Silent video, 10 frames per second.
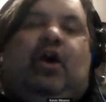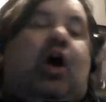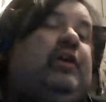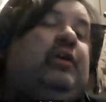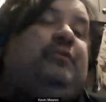he
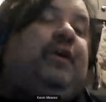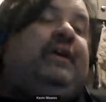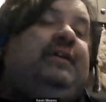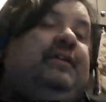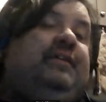argued
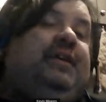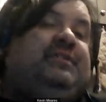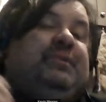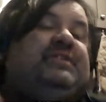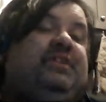very
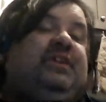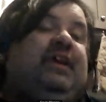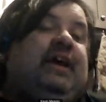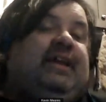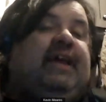
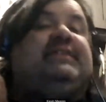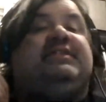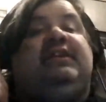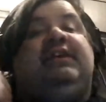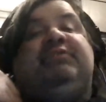explicitly
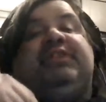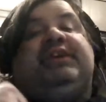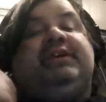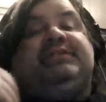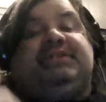against even
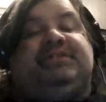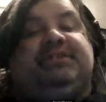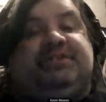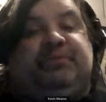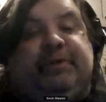the
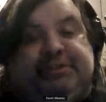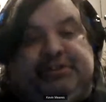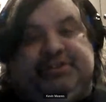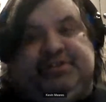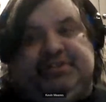existence of
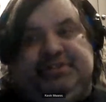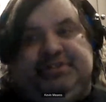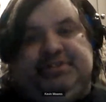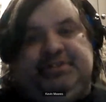witches.